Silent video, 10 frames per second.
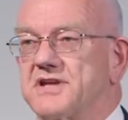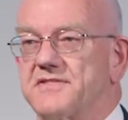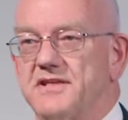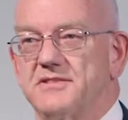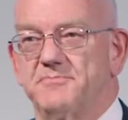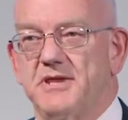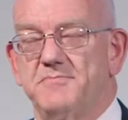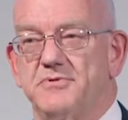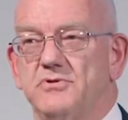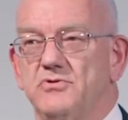I think the
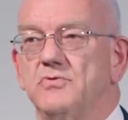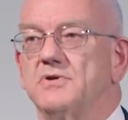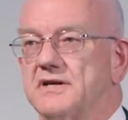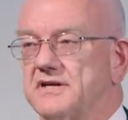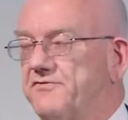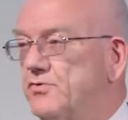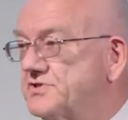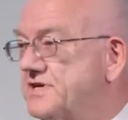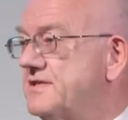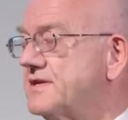people who
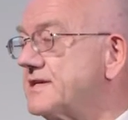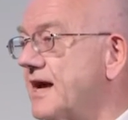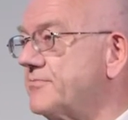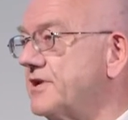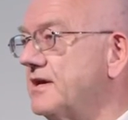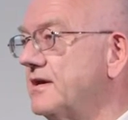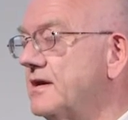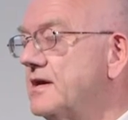foresee this happening